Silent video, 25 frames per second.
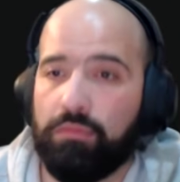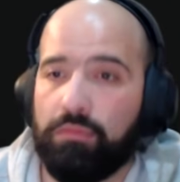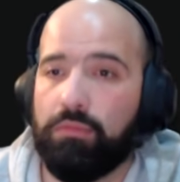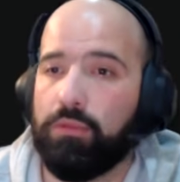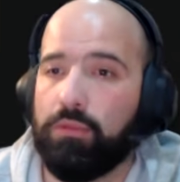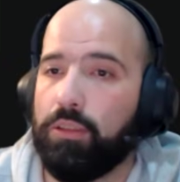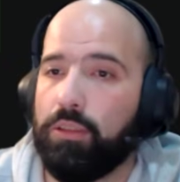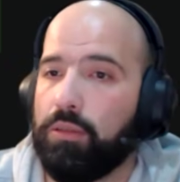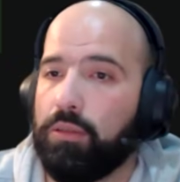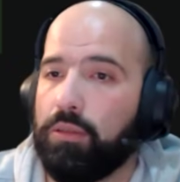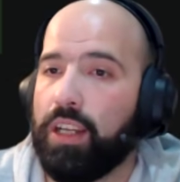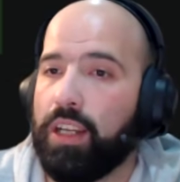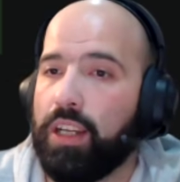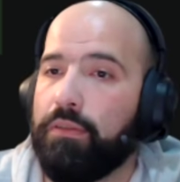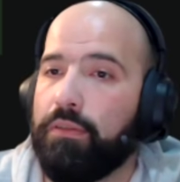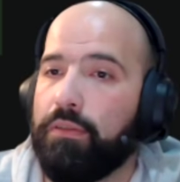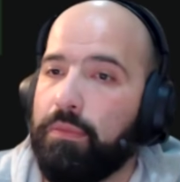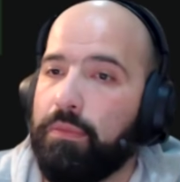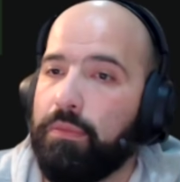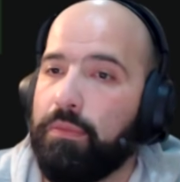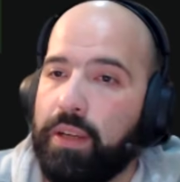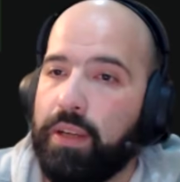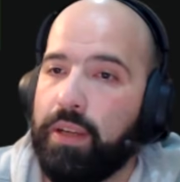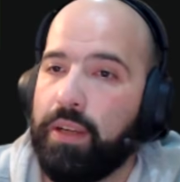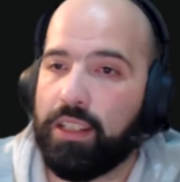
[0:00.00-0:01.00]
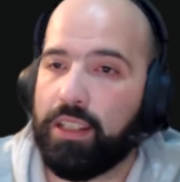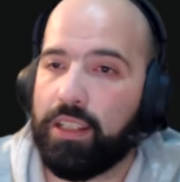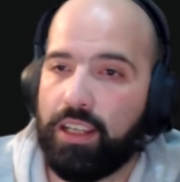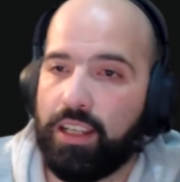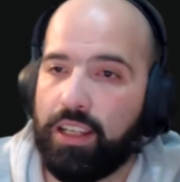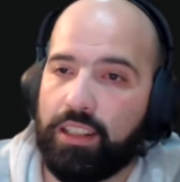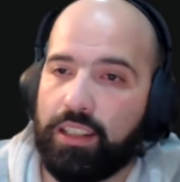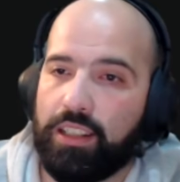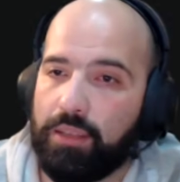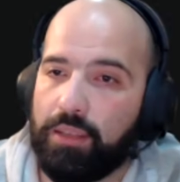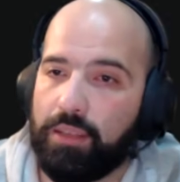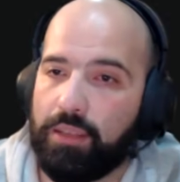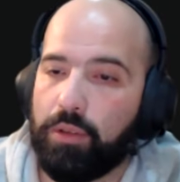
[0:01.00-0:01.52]
So get a VPS, get a
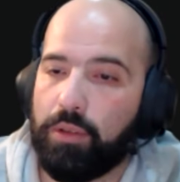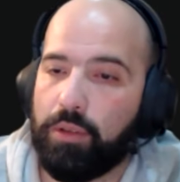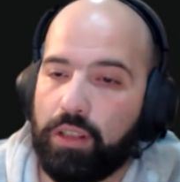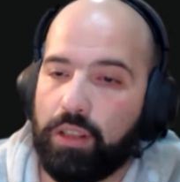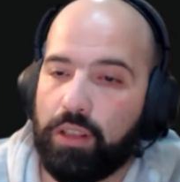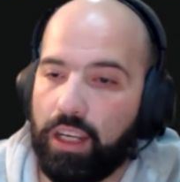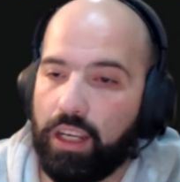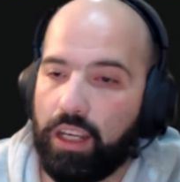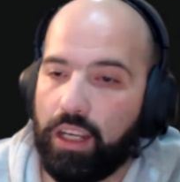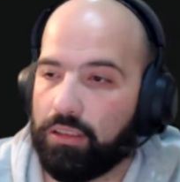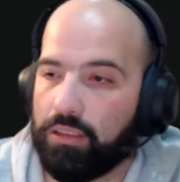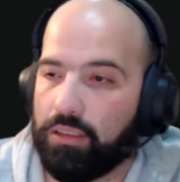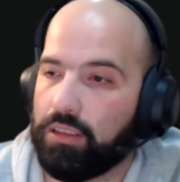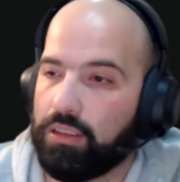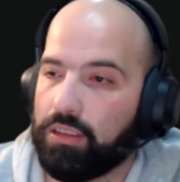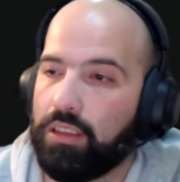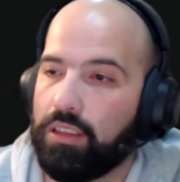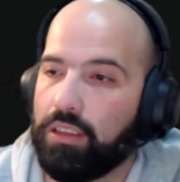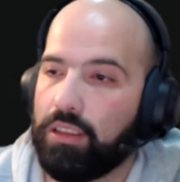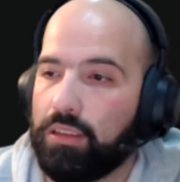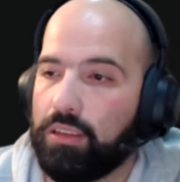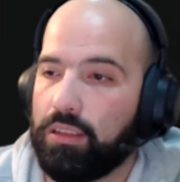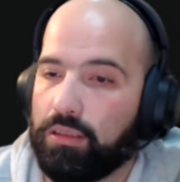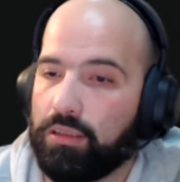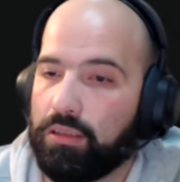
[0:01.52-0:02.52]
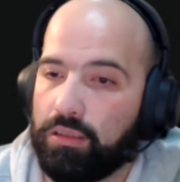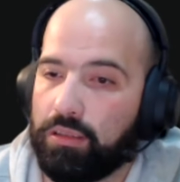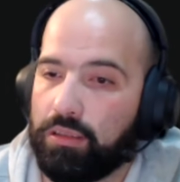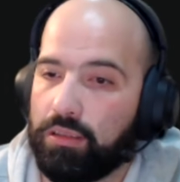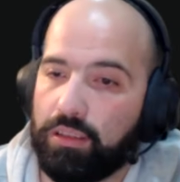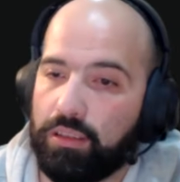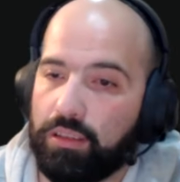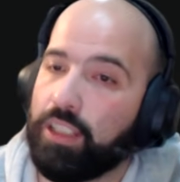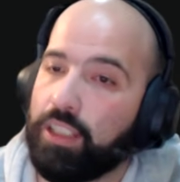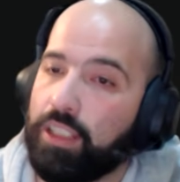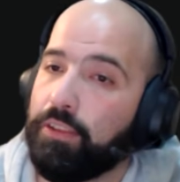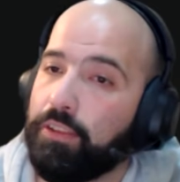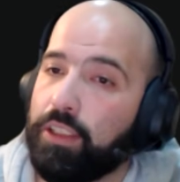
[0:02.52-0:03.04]
demo account,
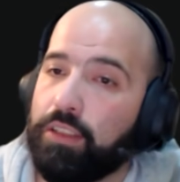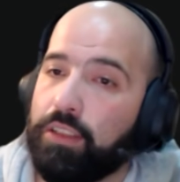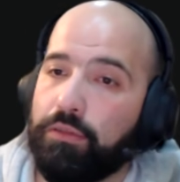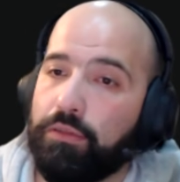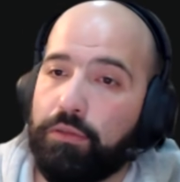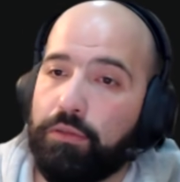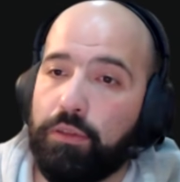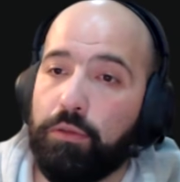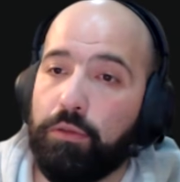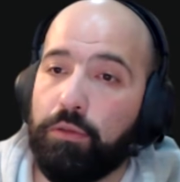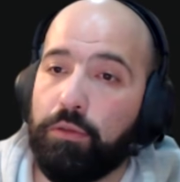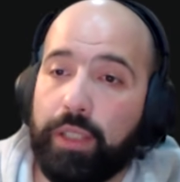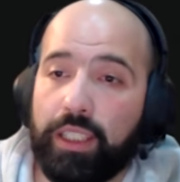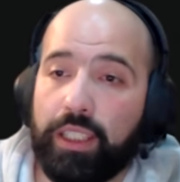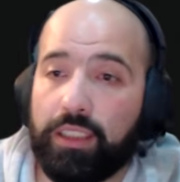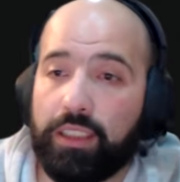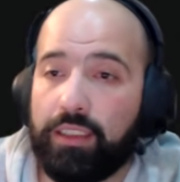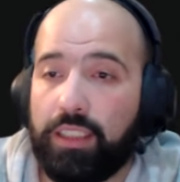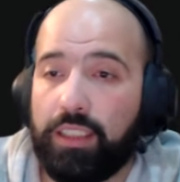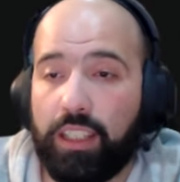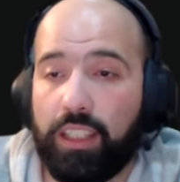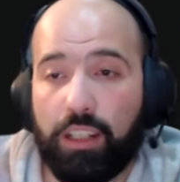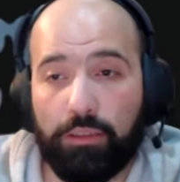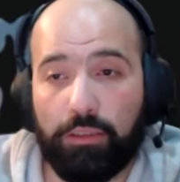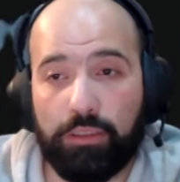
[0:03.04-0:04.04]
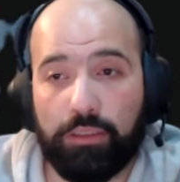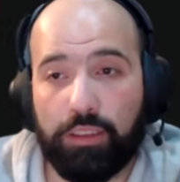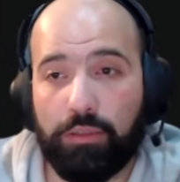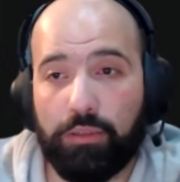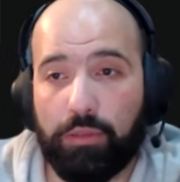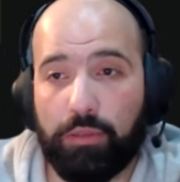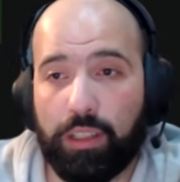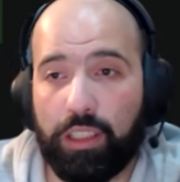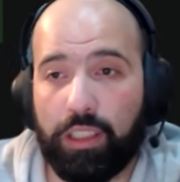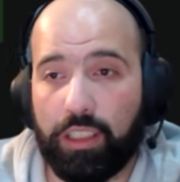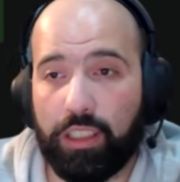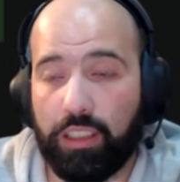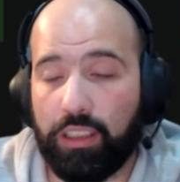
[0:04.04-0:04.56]
give it a few weeks, see how's it
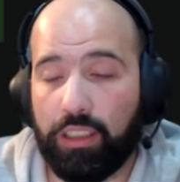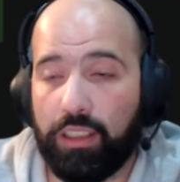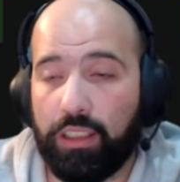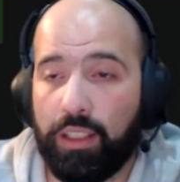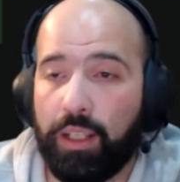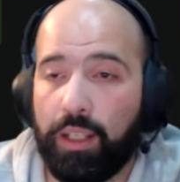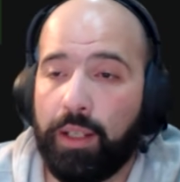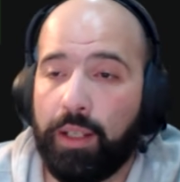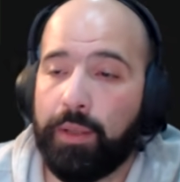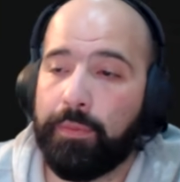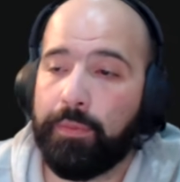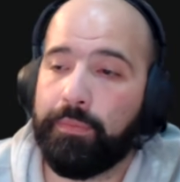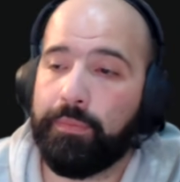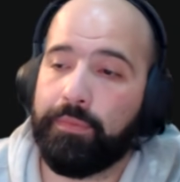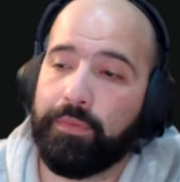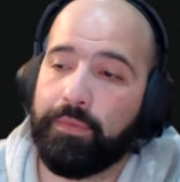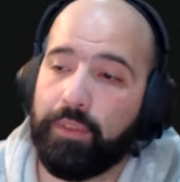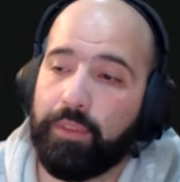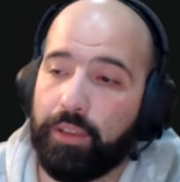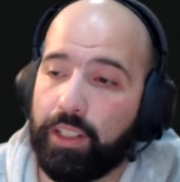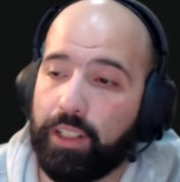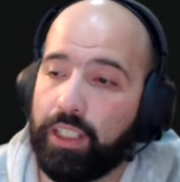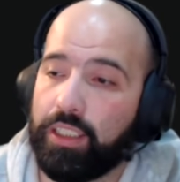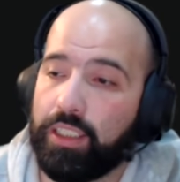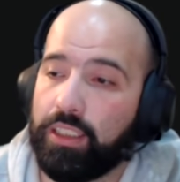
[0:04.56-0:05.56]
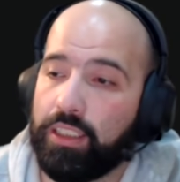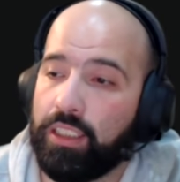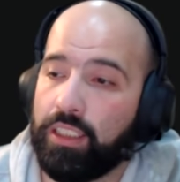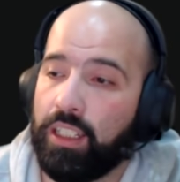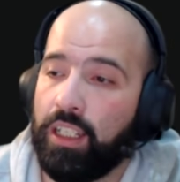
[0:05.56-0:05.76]
running. All right.